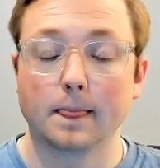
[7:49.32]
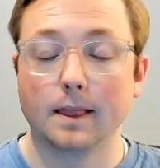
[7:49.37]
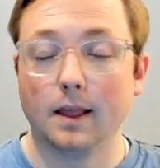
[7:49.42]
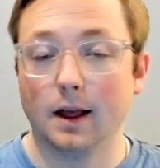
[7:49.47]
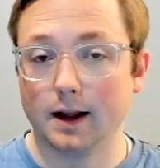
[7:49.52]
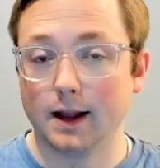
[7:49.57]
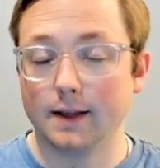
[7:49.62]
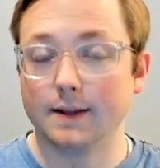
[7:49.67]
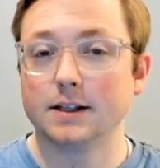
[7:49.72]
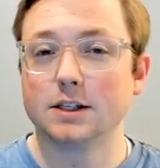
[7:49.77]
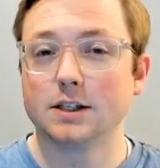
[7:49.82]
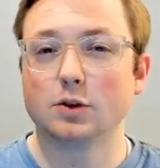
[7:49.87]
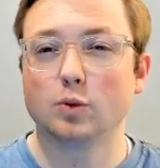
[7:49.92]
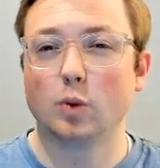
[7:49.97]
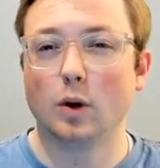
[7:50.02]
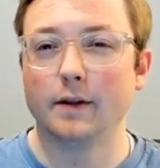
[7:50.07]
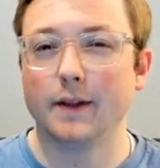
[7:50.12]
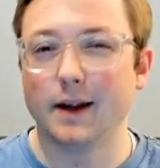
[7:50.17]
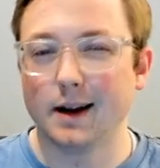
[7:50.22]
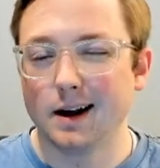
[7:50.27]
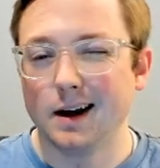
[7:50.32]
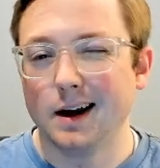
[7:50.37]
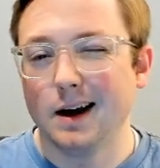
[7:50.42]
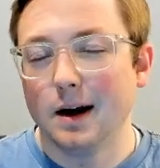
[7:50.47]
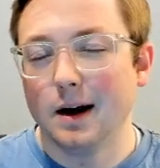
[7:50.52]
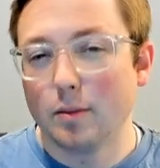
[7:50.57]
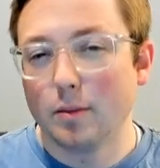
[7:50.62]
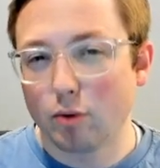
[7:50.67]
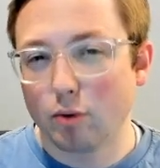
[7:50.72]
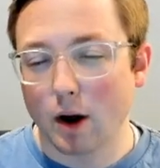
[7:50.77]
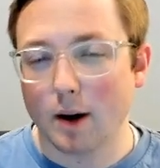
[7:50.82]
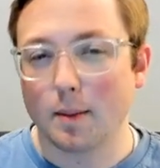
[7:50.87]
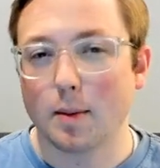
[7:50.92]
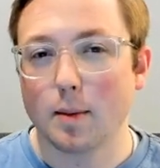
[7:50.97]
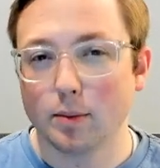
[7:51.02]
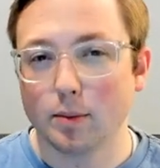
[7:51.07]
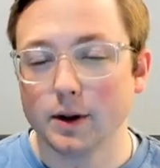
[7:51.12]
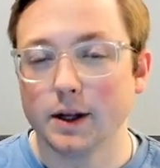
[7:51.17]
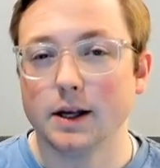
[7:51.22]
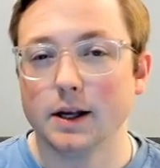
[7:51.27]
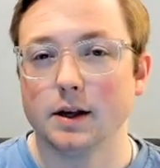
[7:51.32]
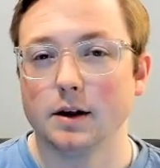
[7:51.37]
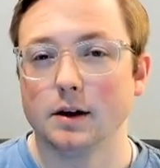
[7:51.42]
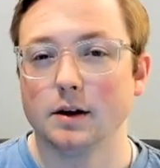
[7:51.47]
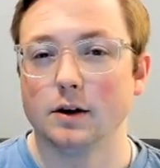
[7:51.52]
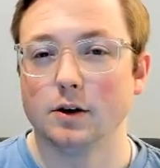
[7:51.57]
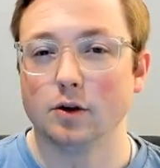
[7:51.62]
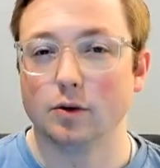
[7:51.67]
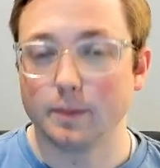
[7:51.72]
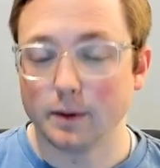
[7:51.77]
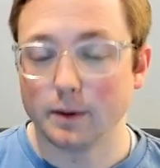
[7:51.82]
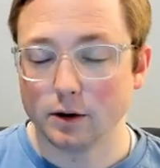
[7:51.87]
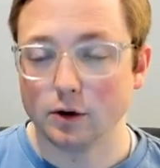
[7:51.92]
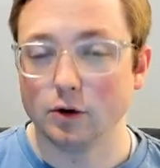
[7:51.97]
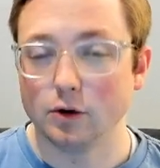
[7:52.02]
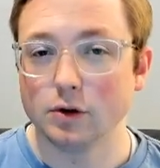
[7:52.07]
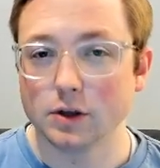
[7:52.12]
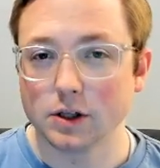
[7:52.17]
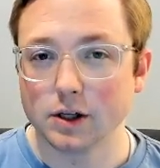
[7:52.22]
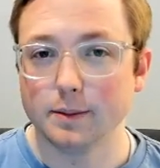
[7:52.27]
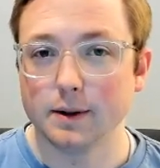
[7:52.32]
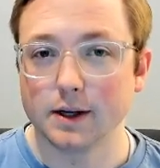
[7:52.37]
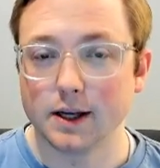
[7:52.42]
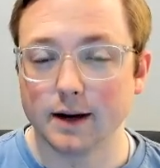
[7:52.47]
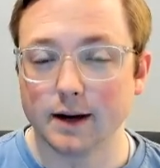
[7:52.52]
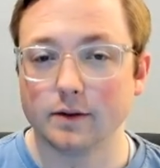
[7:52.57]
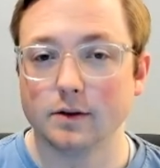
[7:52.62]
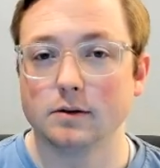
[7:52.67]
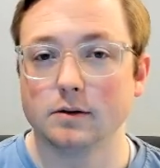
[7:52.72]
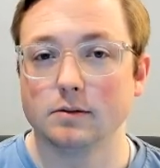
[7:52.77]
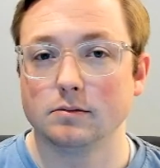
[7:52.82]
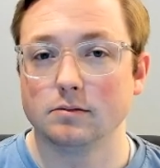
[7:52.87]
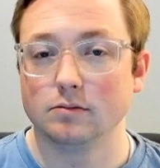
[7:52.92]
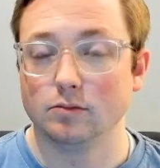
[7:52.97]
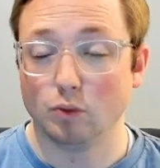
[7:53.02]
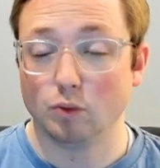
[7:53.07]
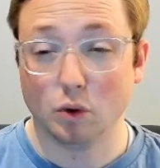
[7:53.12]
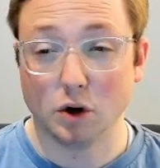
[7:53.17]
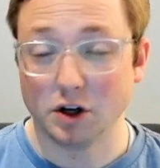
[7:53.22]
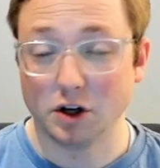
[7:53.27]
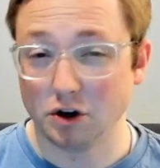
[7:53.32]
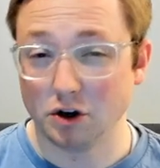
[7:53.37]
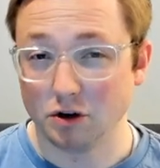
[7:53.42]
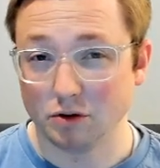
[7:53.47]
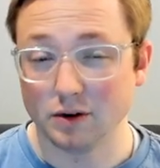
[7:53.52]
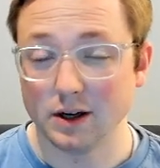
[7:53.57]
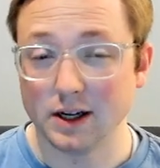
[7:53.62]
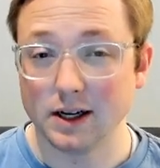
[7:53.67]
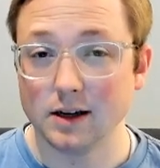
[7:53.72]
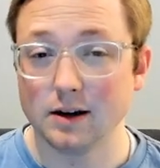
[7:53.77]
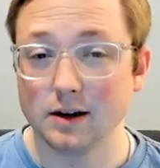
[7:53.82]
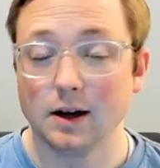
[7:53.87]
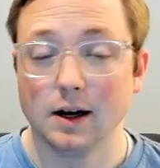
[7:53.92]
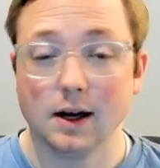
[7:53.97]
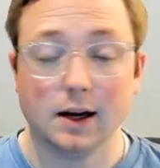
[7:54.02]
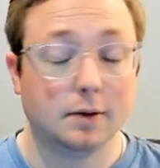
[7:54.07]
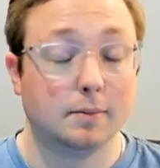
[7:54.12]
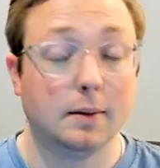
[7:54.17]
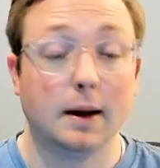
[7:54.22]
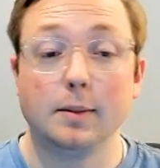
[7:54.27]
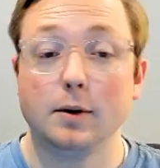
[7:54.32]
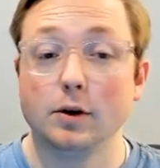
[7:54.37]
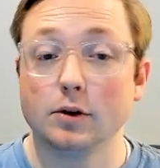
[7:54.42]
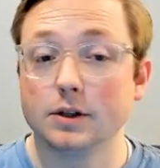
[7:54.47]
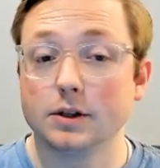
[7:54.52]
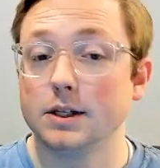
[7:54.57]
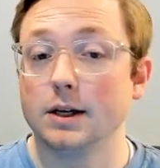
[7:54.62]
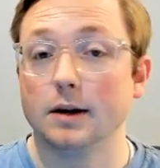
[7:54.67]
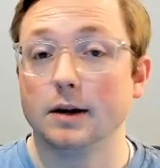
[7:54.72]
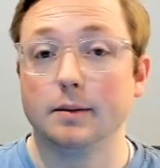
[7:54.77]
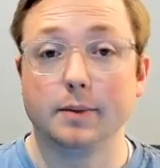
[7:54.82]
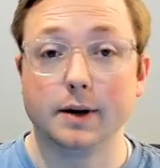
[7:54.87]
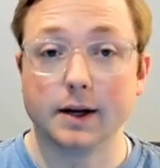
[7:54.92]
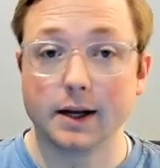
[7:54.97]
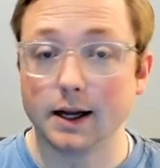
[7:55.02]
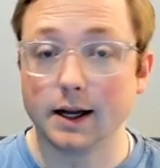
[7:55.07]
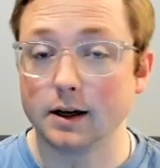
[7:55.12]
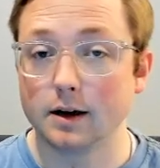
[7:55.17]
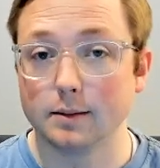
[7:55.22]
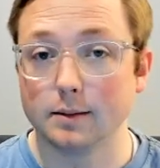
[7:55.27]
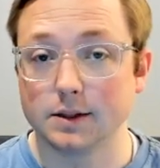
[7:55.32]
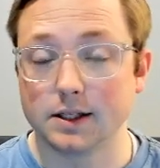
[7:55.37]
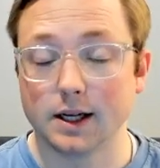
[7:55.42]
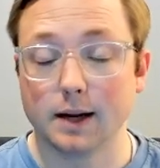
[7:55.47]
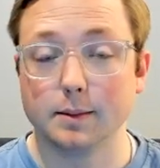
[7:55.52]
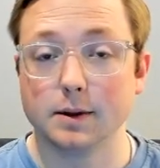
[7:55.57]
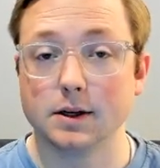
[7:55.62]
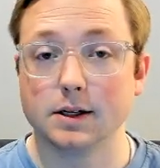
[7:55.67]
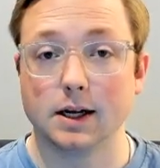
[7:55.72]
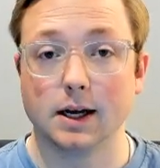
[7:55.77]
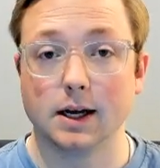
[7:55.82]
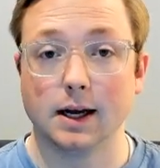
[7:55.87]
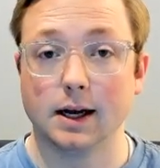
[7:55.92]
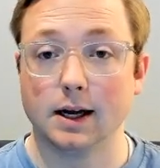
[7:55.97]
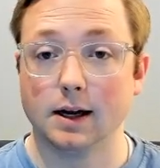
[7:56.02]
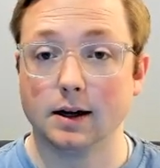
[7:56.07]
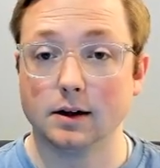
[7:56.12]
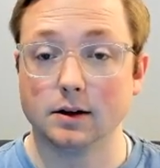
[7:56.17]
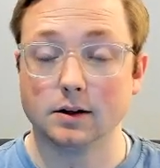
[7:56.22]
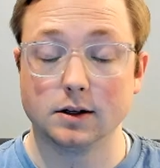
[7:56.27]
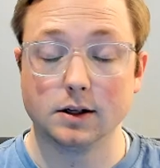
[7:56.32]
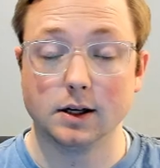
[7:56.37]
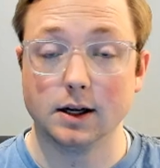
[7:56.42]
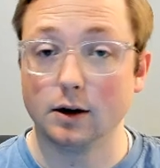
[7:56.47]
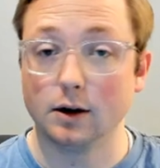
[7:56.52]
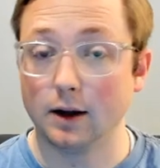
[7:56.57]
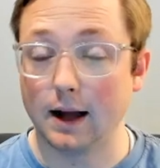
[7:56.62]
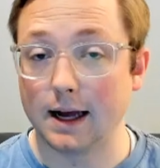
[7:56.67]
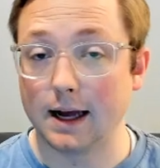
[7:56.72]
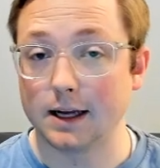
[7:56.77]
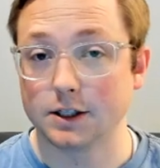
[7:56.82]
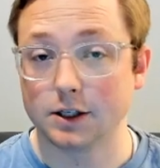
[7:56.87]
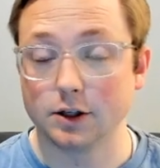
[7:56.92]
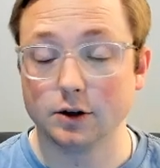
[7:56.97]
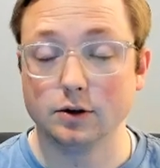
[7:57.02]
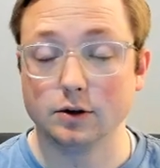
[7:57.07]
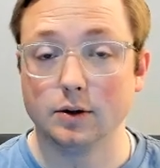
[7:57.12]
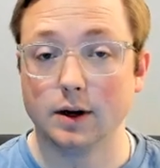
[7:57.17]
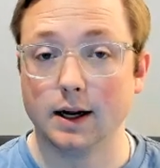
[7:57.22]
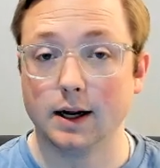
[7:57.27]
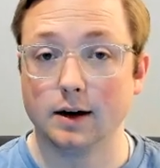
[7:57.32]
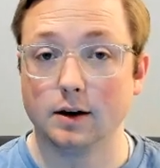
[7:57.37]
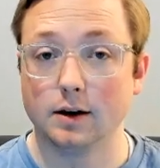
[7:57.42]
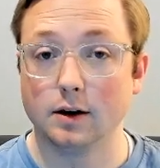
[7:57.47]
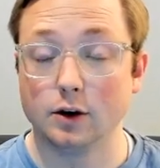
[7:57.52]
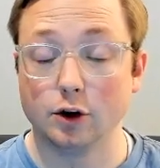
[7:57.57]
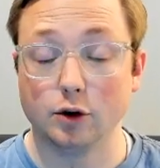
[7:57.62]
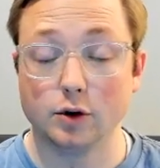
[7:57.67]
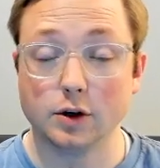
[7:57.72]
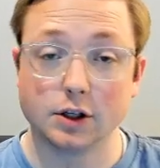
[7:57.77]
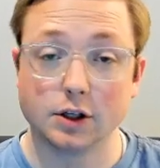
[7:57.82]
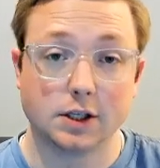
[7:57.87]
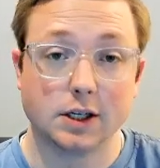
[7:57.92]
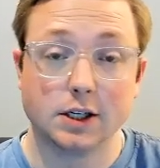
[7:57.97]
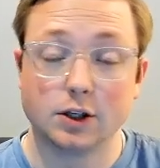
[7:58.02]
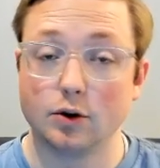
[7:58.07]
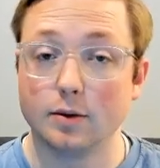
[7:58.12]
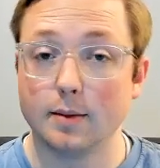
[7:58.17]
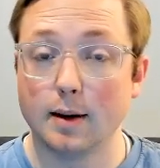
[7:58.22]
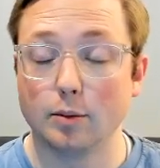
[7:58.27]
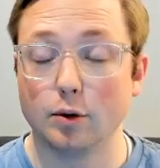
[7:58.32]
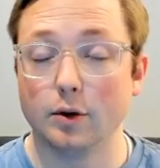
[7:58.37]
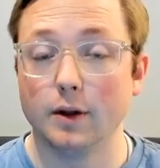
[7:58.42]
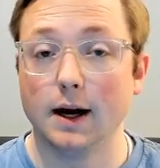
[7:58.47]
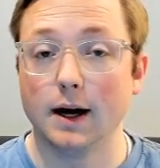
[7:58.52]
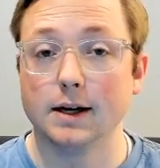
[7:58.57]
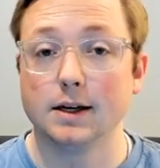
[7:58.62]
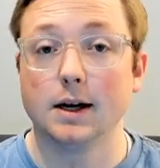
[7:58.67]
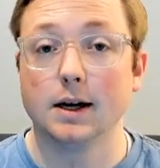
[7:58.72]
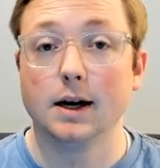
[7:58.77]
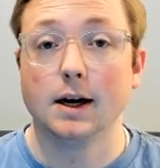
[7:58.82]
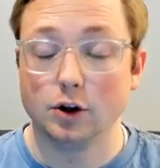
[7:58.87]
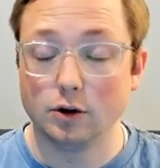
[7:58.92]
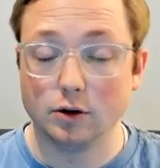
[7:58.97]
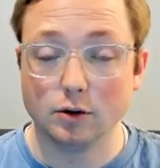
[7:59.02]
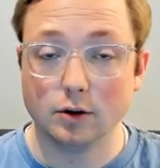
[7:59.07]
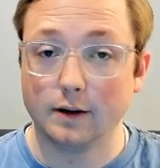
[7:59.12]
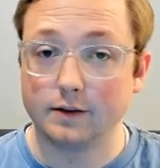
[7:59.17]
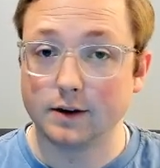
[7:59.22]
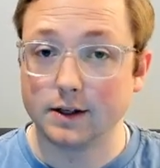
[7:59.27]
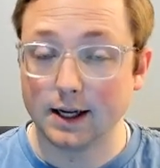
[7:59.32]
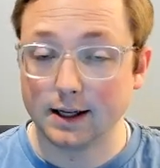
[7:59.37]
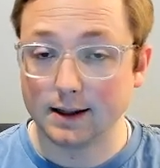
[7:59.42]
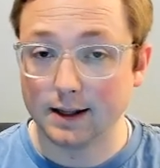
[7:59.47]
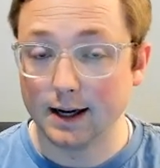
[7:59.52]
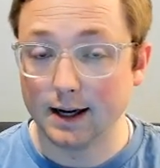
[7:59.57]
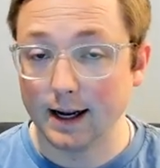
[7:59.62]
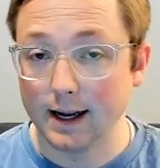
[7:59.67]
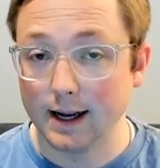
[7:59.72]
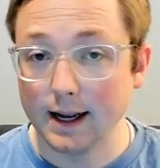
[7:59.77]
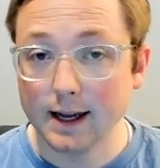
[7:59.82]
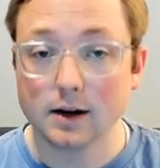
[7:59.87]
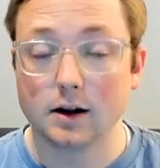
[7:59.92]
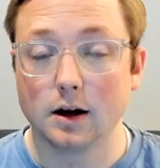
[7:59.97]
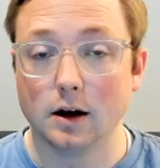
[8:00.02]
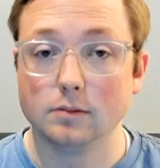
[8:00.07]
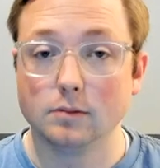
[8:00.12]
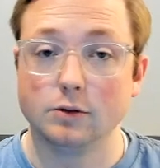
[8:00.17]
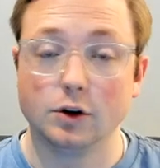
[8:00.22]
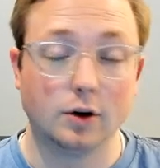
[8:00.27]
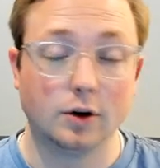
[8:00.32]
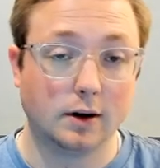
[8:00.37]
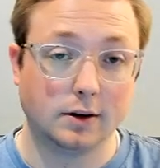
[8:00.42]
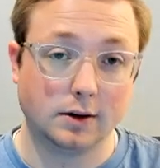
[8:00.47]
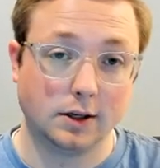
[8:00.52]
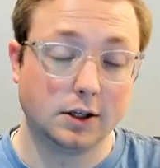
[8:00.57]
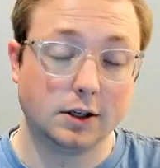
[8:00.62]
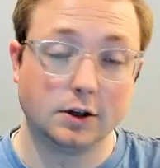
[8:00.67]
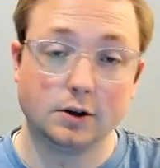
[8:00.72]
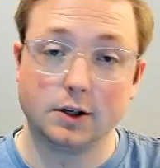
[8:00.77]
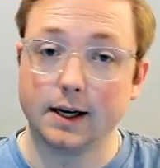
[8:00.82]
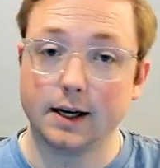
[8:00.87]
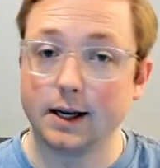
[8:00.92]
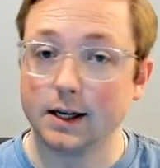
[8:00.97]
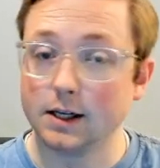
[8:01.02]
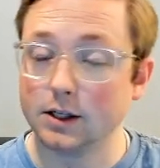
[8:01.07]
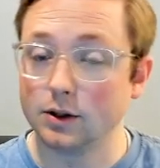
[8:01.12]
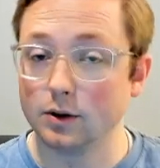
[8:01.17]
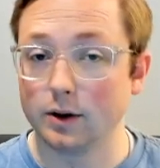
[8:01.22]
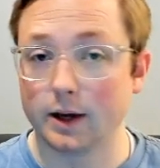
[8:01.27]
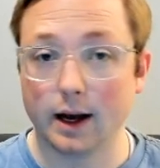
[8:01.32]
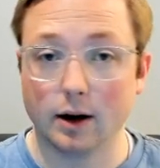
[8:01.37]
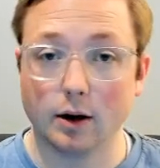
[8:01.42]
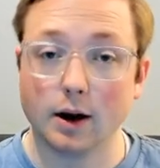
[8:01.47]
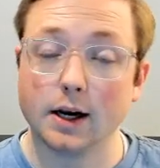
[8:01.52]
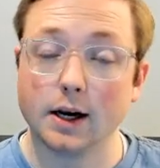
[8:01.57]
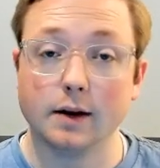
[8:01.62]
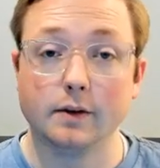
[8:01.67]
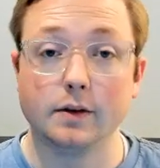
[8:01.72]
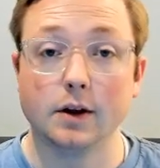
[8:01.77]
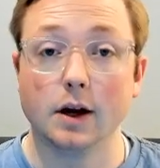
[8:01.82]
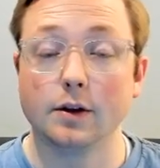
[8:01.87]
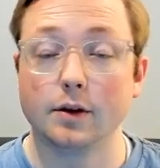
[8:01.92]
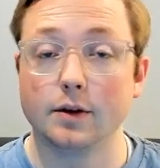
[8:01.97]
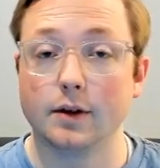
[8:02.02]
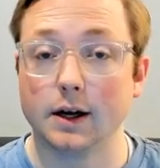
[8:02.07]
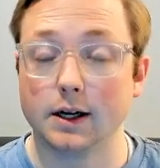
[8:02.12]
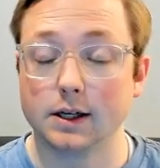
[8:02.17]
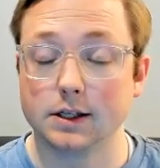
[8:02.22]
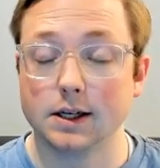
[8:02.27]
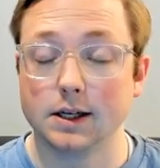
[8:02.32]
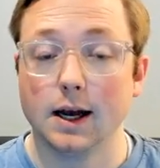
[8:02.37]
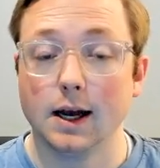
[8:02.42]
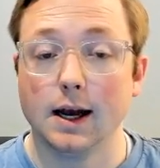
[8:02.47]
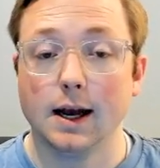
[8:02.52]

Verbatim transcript: Again, this is one that probably you'll be, usually be given what you need. Maybe you'll see a big income statement and it'll ask you, and you just need to remember that you have to take the net income. You don't need to take into account any of the other things.